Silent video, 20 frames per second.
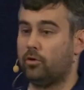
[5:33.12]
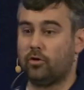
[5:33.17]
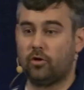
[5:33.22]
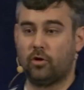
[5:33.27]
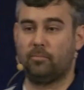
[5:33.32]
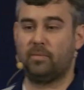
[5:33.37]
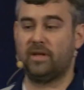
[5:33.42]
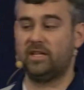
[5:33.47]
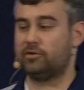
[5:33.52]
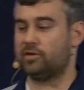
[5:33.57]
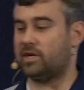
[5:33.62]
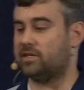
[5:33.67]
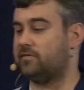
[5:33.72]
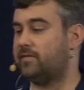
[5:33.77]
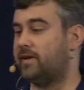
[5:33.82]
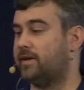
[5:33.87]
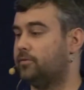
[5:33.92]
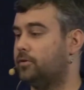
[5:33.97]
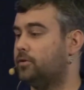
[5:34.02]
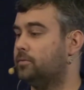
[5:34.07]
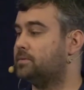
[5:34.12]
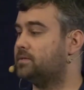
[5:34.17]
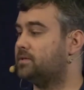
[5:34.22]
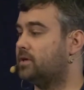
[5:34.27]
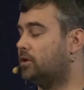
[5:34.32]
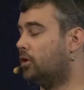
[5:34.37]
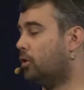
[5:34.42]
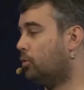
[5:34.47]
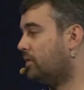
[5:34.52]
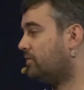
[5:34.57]
or Pinterest fan groups?
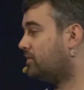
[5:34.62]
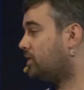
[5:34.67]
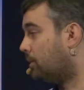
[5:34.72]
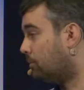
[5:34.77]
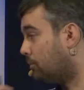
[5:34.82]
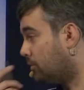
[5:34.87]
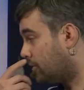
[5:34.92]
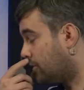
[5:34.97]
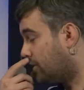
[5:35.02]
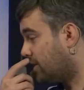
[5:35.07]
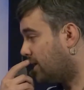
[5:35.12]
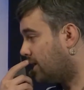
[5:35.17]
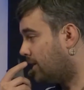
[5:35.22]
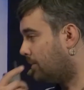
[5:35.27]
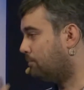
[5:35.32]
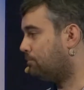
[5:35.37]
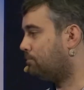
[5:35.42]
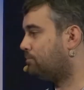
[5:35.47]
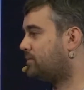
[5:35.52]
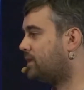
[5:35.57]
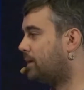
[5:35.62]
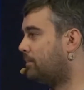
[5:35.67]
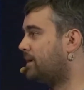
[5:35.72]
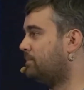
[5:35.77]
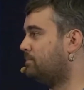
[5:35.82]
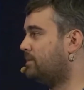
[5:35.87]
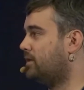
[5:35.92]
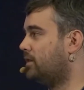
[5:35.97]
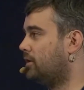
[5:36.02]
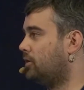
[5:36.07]
Although with Tumblr, that
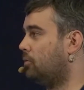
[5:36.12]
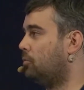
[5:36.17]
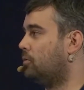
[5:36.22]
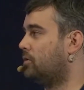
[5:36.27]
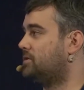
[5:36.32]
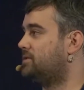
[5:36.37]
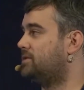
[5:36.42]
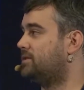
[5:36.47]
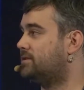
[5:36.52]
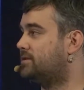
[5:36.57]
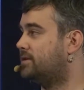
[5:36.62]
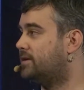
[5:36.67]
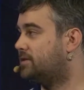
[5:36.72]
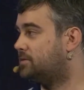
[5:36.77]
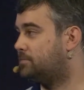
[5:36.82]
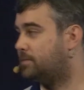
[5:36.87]
might be a little worse these days